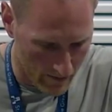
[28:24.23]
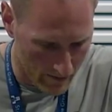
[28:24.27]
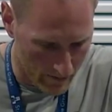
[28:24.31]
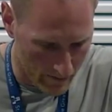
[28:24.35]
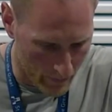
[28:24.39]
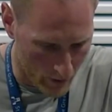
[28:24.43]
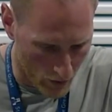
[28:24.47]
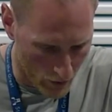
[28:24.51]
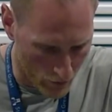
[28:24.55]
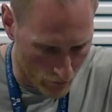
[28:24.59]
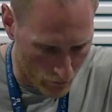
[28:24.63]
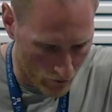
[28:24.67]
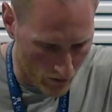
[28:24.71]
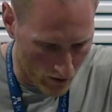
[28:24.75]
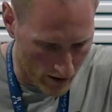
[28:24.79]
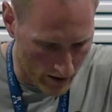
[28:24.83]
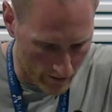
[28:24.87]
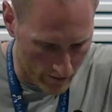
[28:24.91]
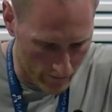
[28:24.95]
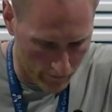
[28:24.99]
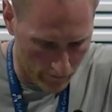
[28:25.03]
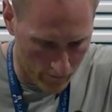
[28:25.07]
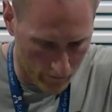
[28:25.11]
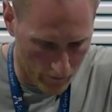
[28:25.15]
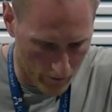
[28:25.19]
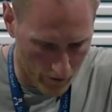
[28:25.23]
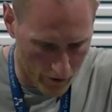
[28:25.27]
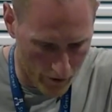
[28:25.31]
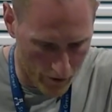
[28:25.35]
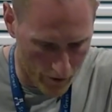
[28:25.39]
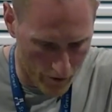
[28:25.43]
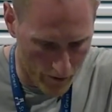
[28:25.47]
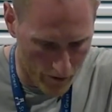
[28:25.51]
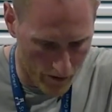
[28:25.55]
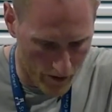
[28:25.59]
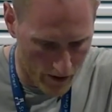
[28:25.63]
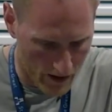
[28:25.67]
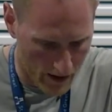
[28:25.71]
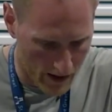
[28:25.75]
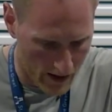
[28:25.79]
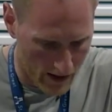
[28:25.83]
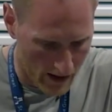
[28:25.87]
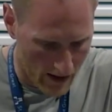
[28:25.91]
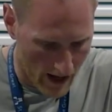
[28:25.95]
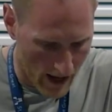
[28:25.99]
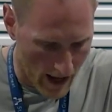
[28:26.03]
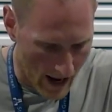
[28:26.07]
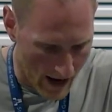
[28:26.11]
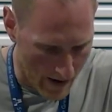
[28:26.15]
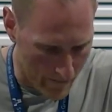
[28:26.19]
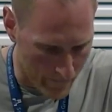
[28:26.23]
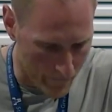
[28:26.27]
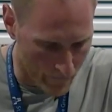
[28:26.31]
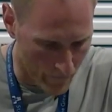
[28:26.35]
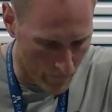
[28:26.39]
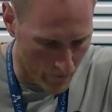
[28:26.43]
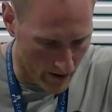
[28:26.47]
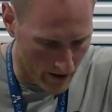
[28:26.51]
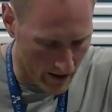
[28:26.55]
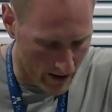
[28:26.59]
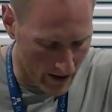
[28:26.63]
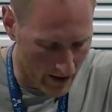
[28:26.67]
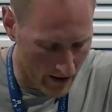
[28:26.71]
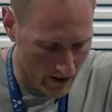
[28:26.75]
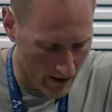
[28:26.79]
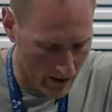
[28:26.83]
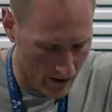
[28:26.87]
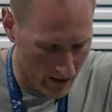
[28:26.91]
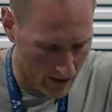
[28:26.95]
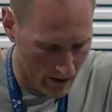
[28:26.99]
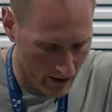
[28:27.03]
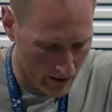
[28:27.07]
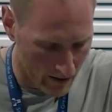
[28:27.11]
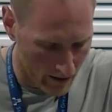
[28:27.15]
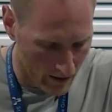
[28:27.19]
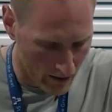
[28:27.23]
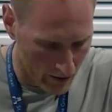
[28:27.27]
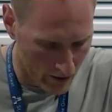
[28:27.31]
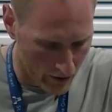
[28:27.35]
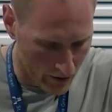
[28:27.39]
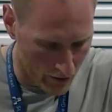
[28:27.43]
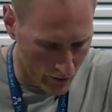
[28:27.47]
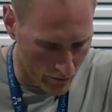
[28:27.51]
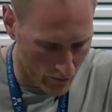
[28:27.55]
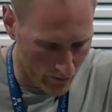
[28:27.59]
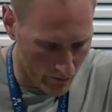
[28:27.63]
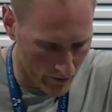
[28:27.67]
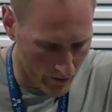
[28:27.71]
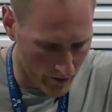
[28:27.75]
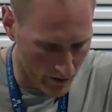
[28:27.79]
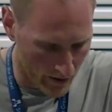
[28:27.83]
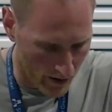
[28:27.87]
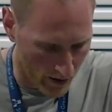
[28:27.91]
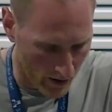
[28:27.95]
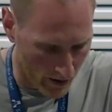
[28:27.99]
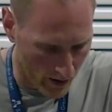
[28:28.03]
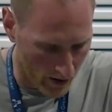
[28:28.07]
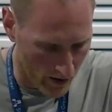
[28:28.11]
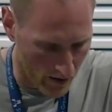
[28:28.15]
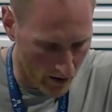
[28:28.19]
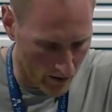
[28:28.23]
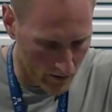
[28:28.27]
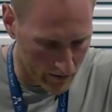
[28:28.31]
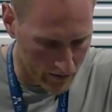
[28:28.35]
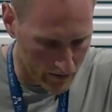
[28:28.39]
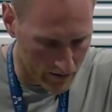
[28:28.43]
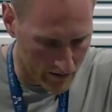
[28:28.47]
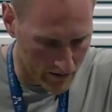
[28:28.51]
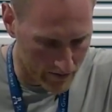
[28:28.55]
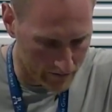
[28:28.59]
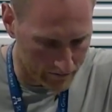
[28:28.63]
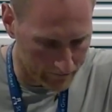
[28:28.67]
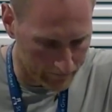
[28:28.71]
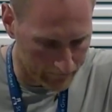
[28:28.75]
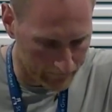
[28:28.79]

but right through every human heart."